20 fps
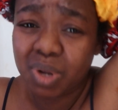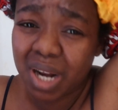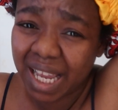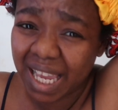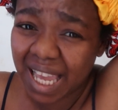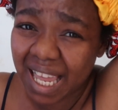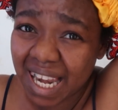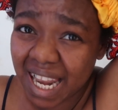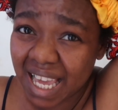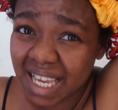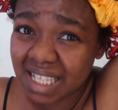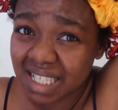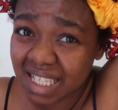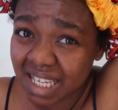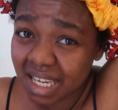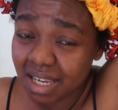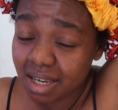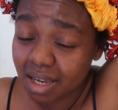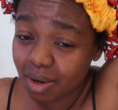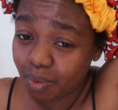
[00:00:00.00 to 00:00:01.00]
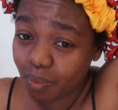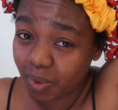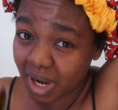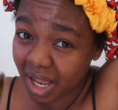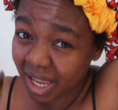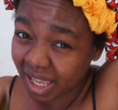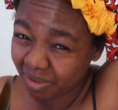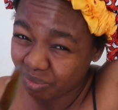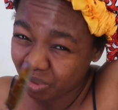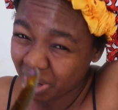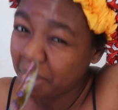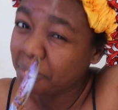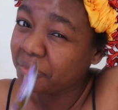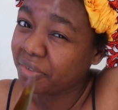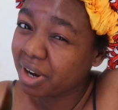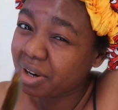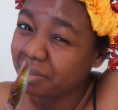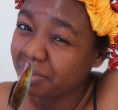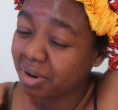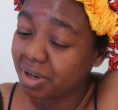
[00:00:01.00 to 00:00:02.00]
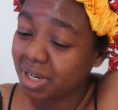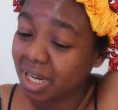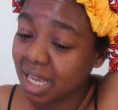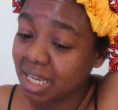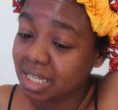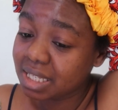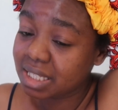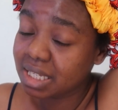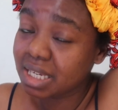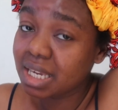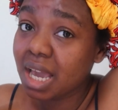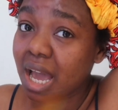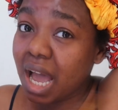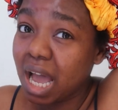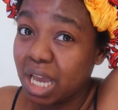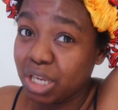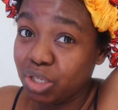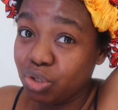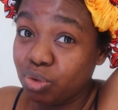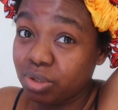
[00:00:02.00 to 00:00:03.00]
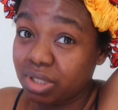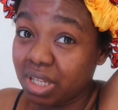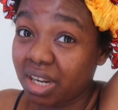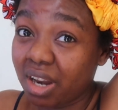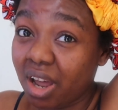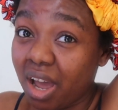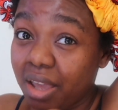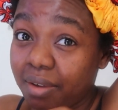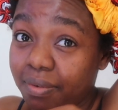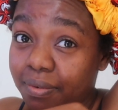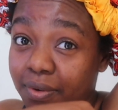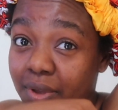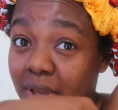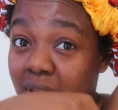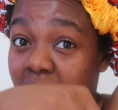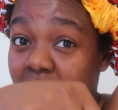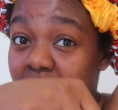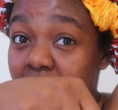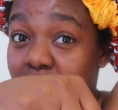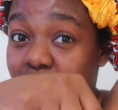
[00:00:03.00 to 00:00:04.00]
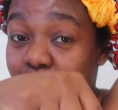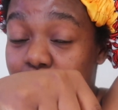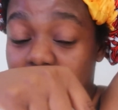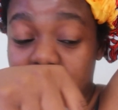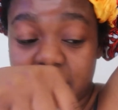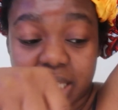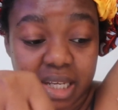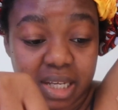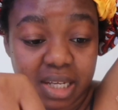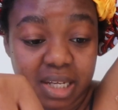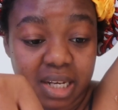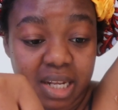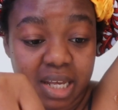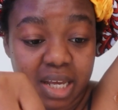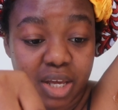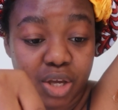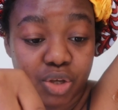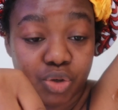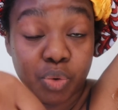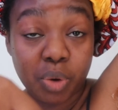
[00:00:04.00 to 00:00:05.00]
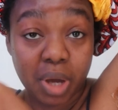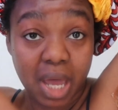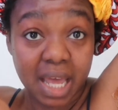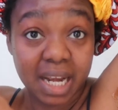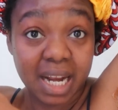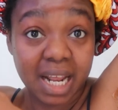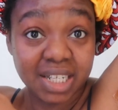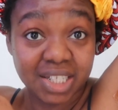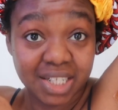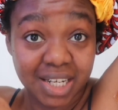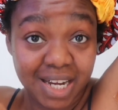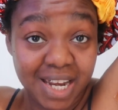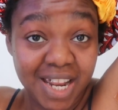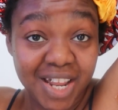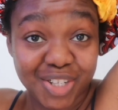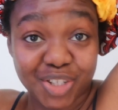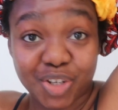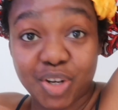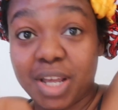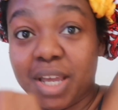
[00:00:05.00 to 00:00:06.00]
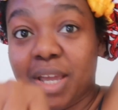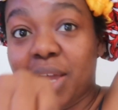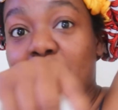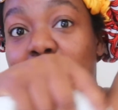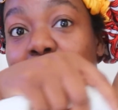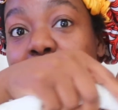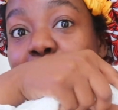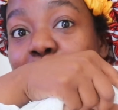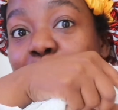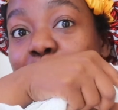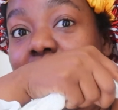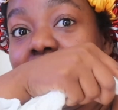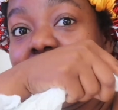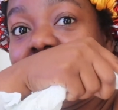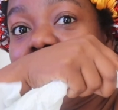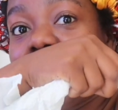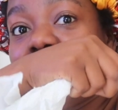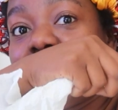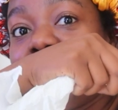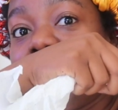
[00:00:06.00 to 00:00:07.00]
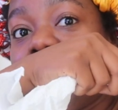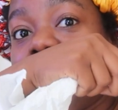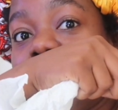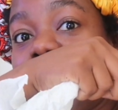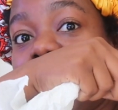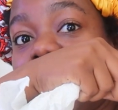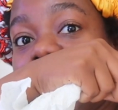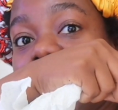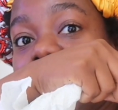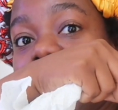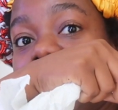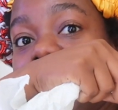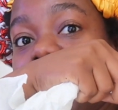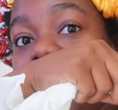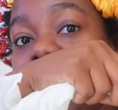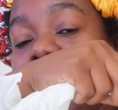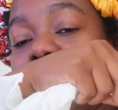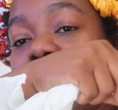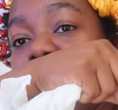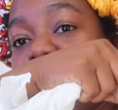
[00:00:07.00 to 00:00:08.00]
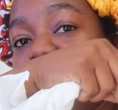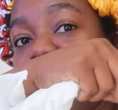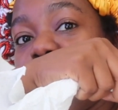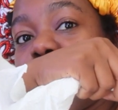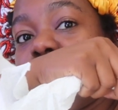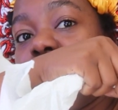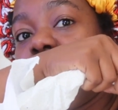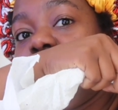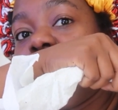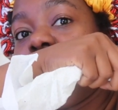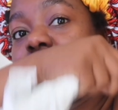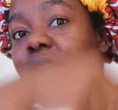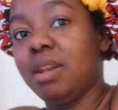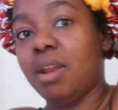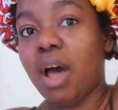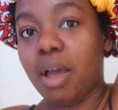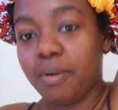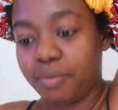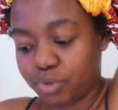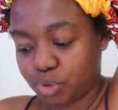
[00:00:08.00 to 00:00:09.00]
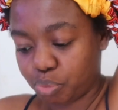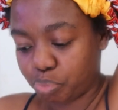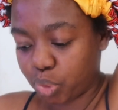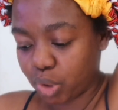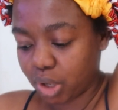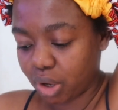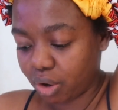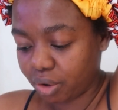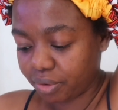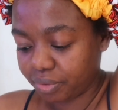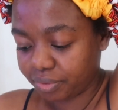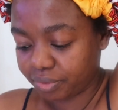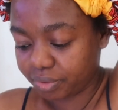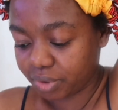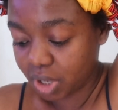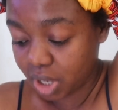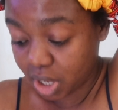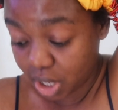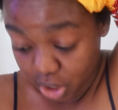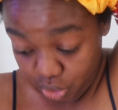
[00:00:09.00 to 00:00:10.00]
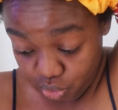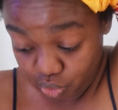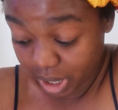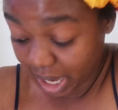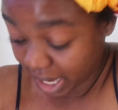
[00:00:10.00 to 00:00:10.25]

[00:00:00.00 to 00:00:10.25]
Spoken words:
when I get lazy, when I'm very, very lazy, I use the knife. So basically you can actually literally put the knife on like this and then use the knife to pull it off. You